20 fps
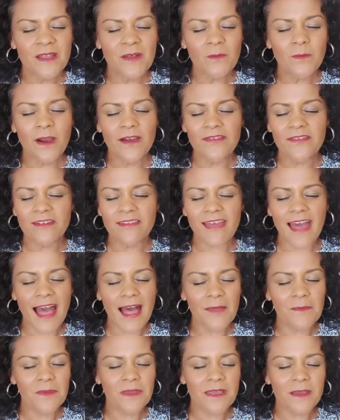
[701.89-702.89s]
whether
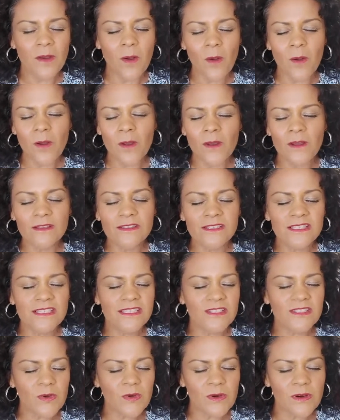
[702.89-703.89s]
that be old
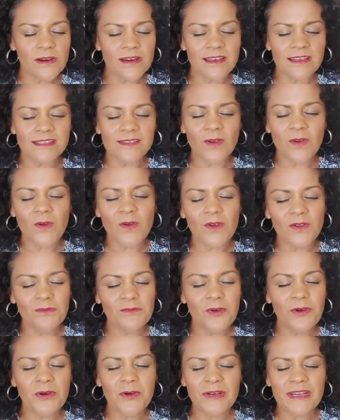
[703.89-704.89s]
stories, old
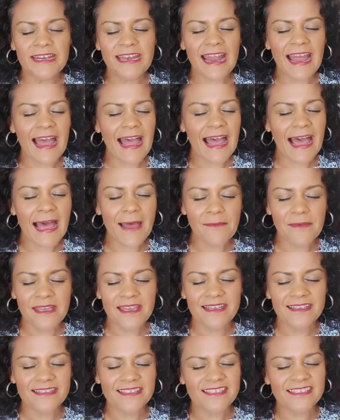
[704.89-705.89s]
moded
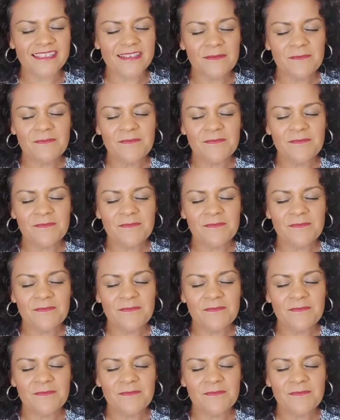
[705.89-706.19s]
habits,